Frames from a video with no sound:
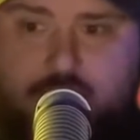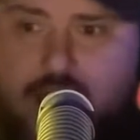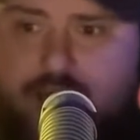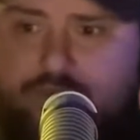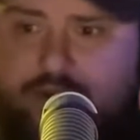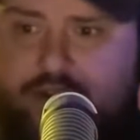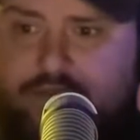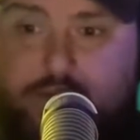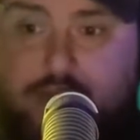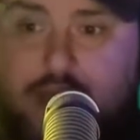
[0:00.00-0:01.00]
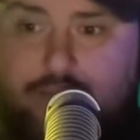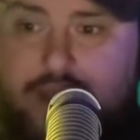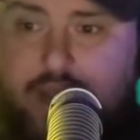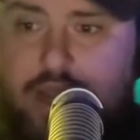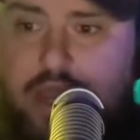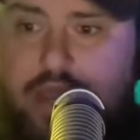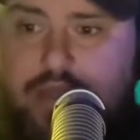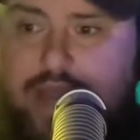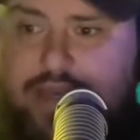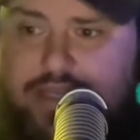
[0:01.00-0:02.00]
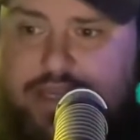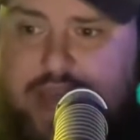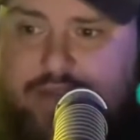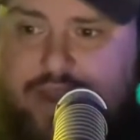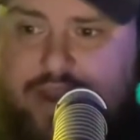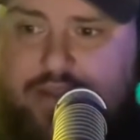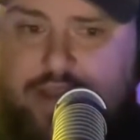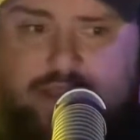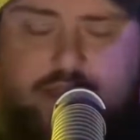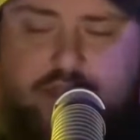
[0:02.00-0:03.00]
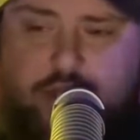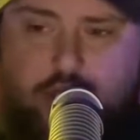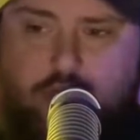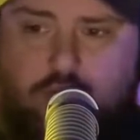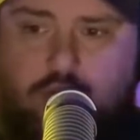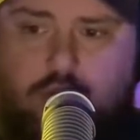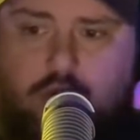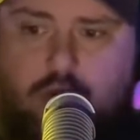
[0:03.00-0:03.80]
that God forgives him, not me. That doesn't have anything to do